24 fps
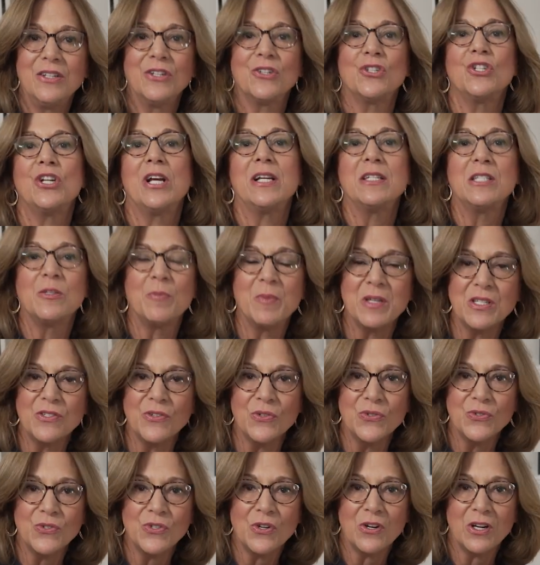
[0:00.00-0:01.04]
Your chest
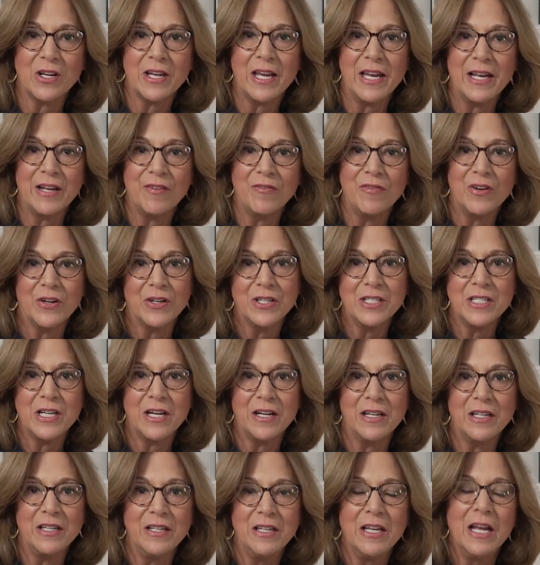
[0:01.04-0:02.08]
muscles are getting very
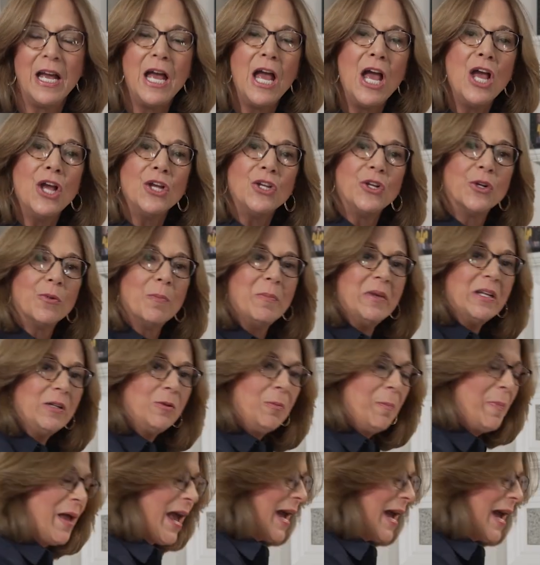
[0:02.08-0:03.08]
tight. Your middle